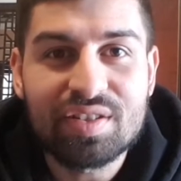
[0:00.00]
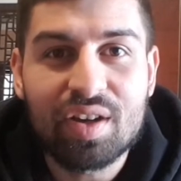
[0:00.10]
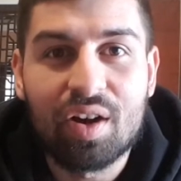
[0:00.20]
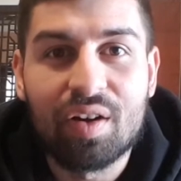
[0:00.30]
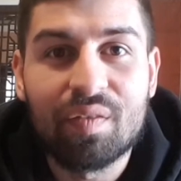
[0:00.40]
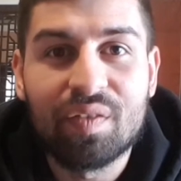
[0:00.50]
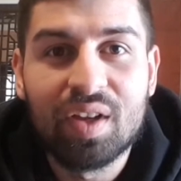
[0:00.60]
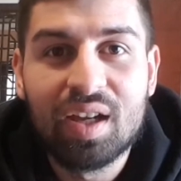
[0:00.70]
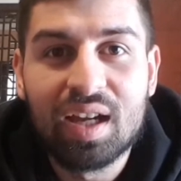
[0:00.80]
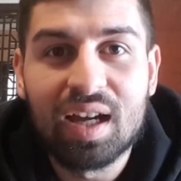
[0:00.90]
of
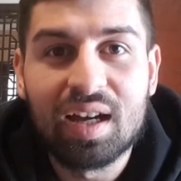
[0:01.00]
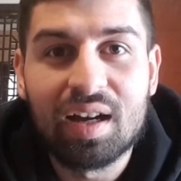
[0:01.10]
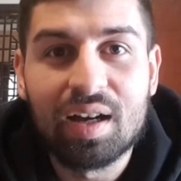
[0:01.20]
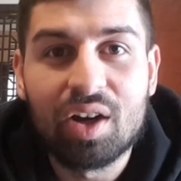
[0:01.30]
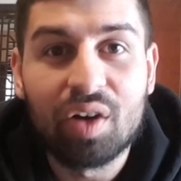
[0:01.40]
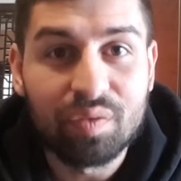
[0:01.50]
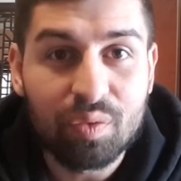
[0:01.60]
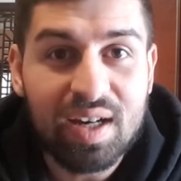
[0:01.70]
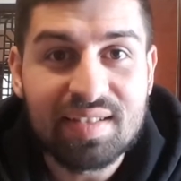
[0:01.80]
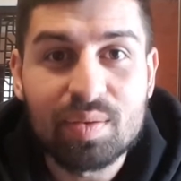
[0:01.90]

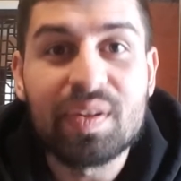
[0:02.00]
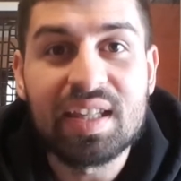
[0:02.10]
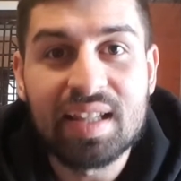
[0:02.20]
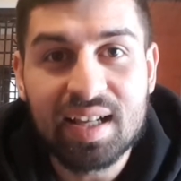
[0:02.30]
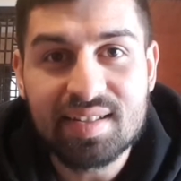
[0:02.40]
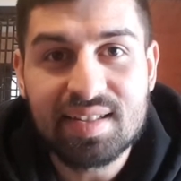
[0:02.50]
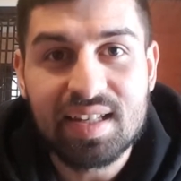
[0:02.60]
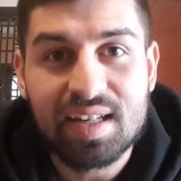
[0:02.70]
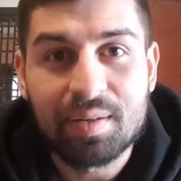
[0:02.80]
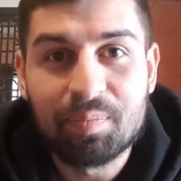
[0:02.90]
rent within that
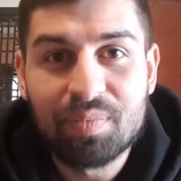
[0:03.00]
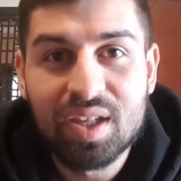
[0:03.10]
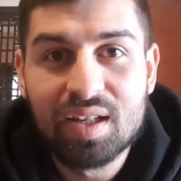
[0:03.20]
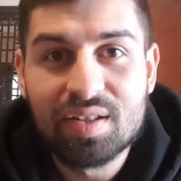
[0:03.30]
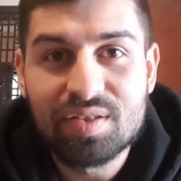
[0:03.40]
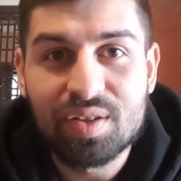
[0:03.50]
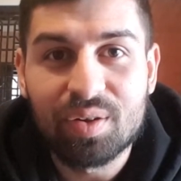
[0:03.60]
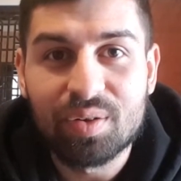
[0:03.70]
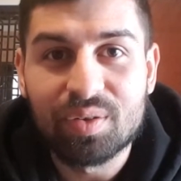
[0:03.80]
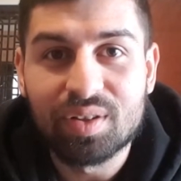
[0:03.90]
city.
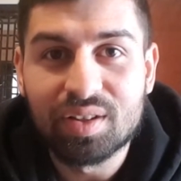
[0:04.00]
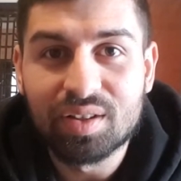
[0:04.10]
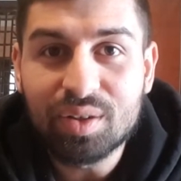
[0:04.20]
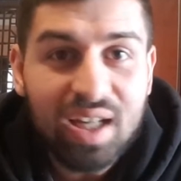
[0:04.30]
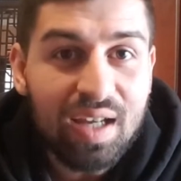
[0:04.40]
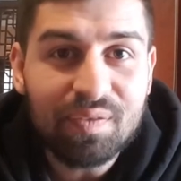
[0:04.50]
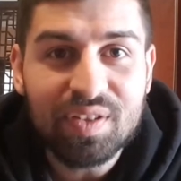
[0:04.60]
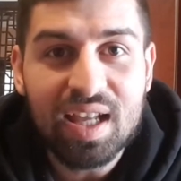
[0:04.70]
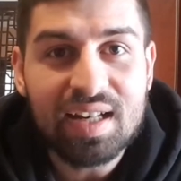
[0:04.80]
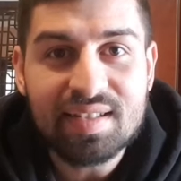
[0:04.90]
So look out
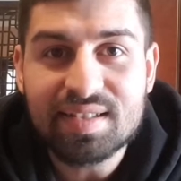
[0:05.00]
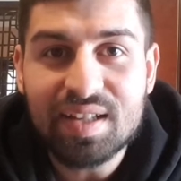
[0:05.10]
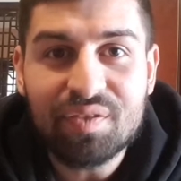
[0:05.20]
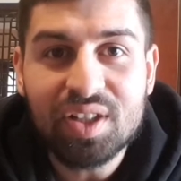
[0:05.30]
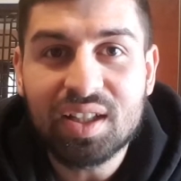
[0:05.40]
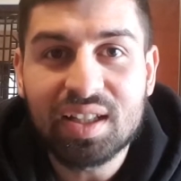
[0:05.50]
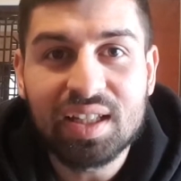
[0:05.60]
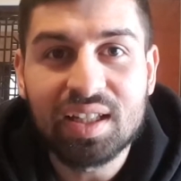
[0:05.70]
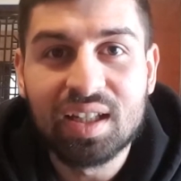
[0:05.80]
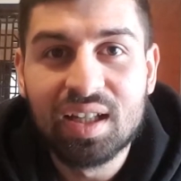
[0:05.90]
for that. It's
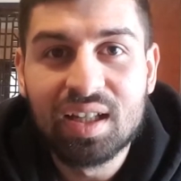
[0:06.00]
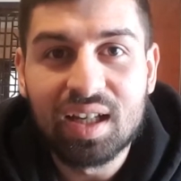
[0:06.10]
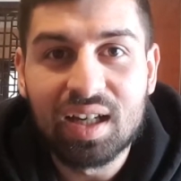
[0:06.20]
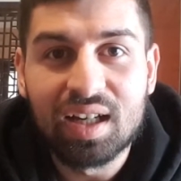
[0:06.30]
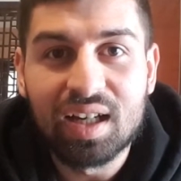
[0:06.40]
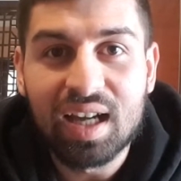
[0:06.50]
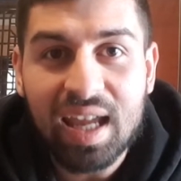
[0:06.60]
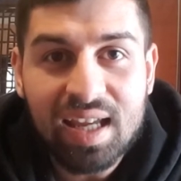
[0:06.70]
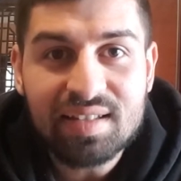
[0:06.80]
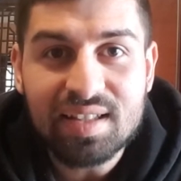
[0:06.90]
definitely a
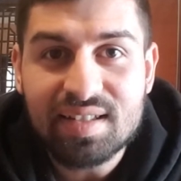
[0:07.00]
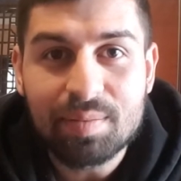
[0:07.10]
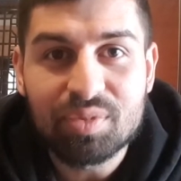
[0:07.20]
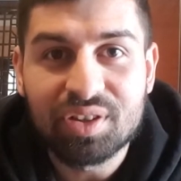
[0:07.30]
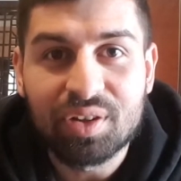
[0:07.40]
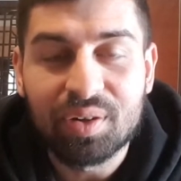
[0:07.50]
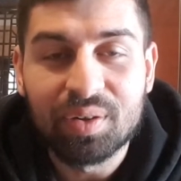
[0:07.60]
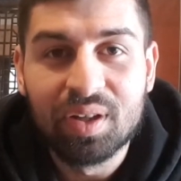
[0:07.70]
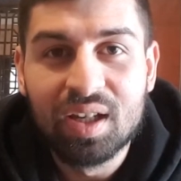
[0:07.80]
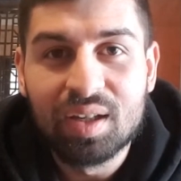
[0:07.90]
handy tip to
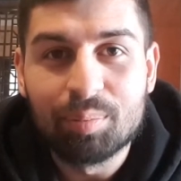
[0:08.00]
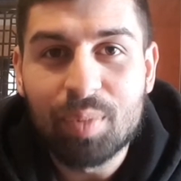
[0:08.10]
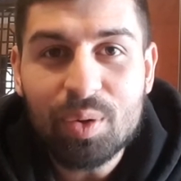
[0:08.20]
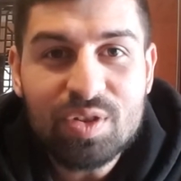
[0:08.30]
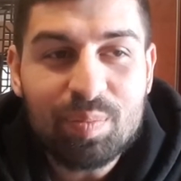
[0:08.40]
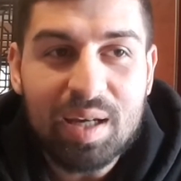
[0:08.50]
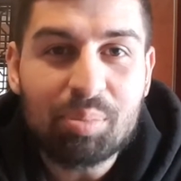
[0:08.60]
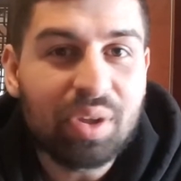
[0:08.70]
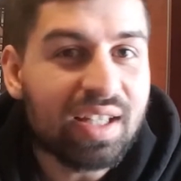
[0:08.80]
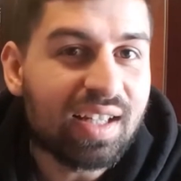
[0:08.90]
know. Most
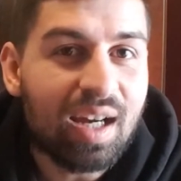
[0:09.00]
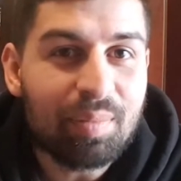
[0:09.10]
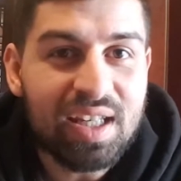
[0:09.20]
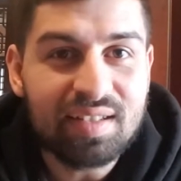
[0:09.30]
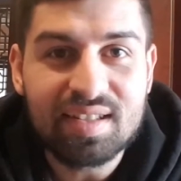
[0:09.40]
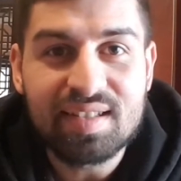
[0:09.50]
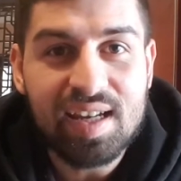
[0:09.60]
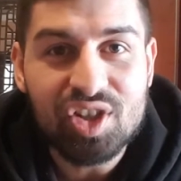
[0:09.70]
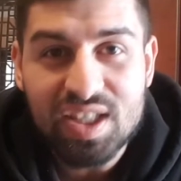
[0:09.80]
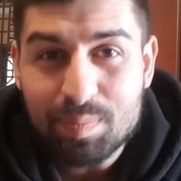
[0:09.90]
people that come here to
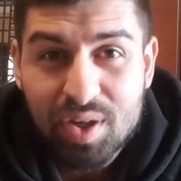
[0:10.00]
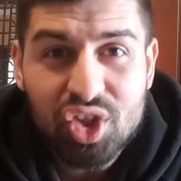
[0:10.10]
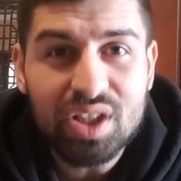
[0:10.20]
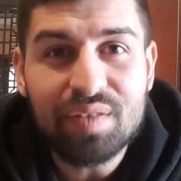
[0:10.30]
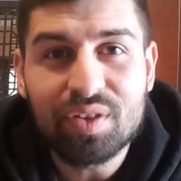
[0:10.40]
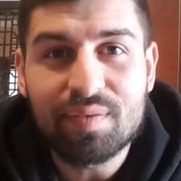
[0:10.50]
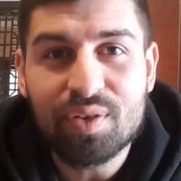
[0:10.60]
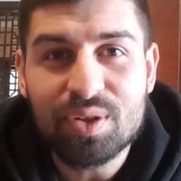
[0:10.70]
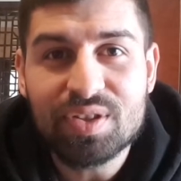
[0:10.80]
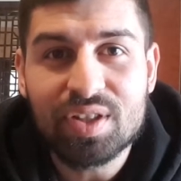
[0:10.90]
teach, especially for the
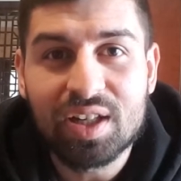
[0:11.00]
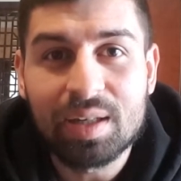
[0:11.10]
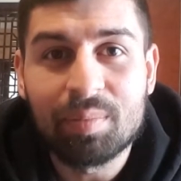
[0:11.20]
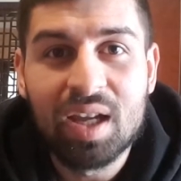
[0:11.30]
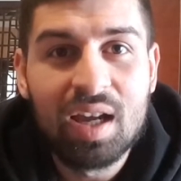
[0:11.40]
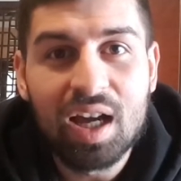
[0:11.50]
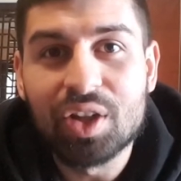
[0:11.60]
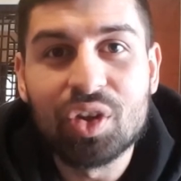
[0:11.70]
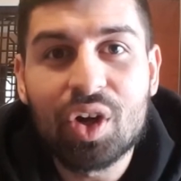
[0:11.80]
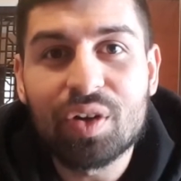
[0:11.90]
first time, are
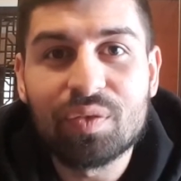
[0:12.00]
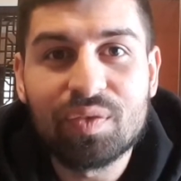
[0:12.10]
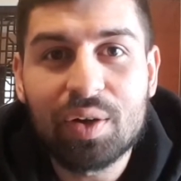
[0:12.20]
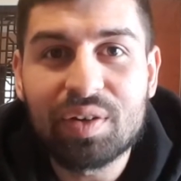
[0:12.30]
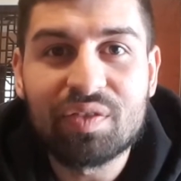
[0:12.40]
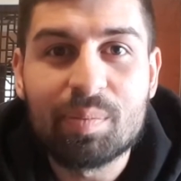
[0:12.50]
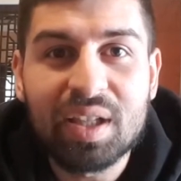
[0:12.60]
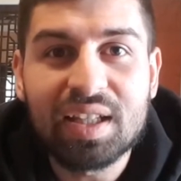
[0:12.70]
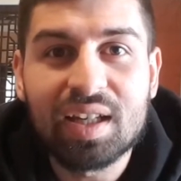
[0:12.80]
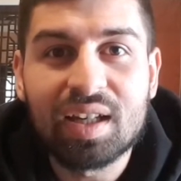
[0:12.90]
not very
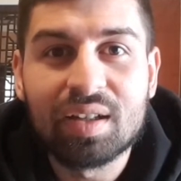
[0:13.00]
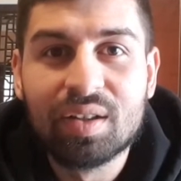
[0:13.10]
familiar